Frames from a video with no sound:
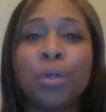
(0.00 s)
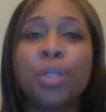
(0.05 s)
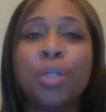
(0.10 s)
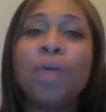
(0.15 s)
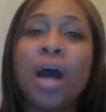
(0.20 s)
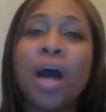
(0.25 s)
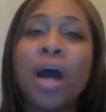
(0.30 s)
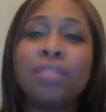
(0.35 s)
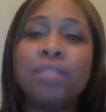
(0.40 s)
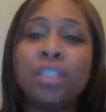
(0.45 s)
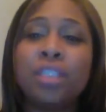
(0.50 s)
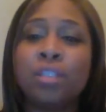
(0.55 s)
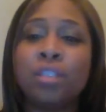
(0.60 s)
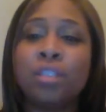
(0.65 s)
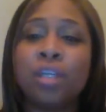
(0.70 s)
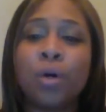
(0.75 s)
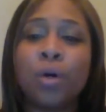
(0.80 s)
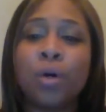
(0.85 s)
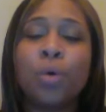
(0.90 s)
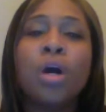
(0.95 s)
You have to
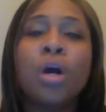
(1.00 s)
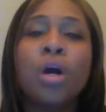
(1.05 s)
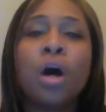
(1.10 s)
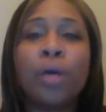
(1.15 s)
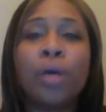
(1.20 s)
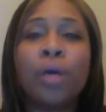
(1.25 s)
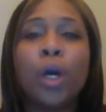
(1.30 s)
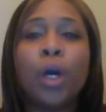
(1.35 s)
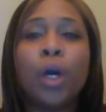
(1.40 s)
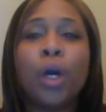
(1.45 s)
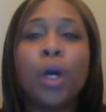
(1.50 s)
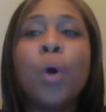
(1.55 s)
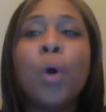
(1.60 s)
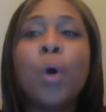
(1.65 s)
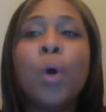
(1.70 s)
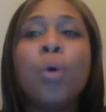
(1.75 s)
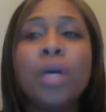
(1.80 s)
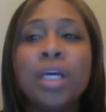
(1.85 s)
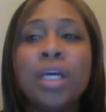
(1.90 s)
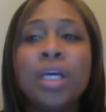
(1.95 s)
know, okay,
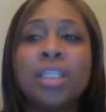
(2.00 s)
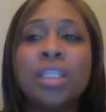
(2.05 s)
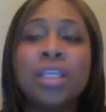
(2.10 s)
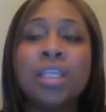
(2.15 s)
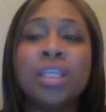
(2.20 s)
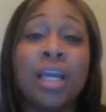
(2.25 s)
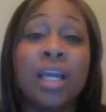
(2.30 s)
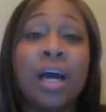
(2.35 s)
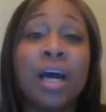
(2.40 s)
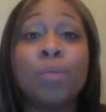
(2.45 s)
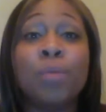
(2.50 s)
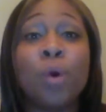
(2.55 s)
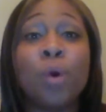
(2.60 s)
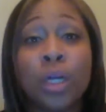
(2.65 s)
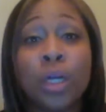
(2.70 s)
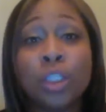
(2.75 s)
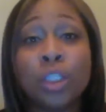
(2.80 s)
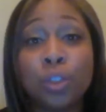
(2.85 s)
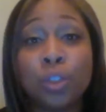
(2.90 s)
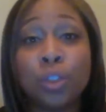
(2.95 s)
who is it that I'm
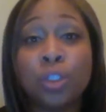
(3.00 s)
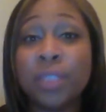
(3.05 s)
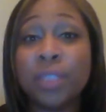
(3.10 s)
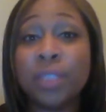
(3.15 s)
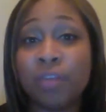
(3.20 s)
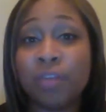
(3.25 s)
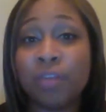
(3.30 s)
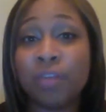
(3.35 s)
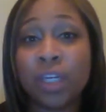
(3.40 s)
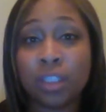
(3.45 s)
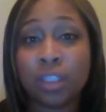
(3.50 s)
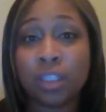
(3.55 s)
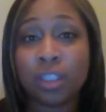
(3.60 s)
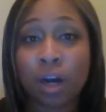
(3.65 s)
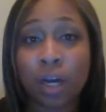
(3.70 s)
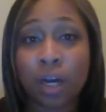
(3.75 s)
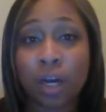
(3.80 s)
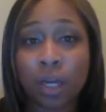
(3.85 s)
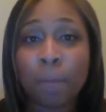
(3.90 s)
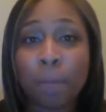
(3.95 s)
going to specifically
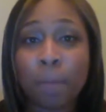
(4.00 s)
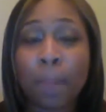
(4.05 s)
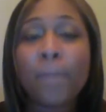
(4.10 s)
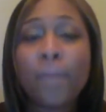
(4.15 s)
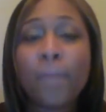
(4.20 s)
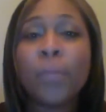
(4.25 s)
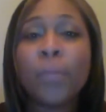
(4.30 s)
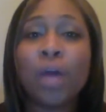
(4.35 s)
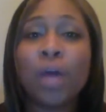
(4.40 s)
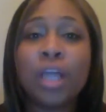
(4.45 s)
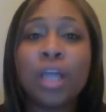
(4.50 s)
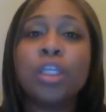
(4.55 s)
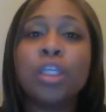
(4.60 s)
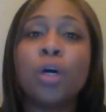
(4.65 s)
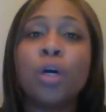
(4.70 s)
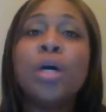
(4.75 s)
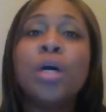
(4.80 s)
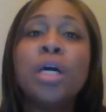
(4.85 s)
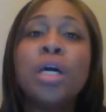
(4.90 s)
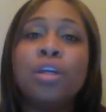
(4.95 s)
target, right?
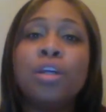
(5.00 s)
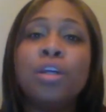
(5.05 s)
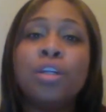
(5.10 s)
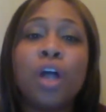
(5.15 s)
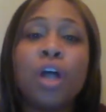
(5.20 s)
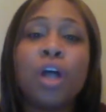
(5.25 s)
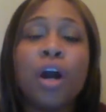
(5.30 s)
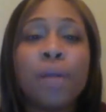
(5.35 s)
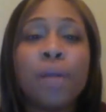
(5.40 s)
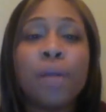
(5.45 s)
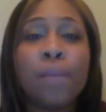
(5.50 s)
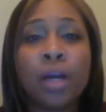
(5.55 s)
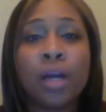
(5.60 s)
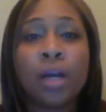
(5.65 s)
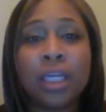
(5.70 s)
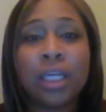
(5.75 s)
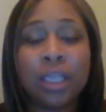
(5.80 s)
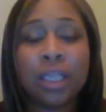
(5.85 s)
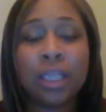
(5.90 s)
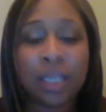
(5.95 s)
So your target
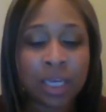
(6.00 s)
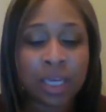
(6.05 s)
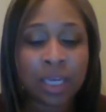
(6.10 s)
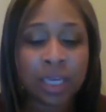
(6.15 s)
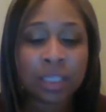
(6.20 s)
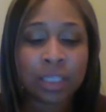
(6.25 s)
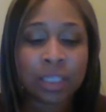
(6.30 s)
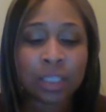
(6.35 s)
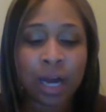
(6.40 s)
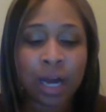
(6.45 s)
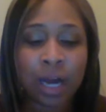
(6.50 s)
market is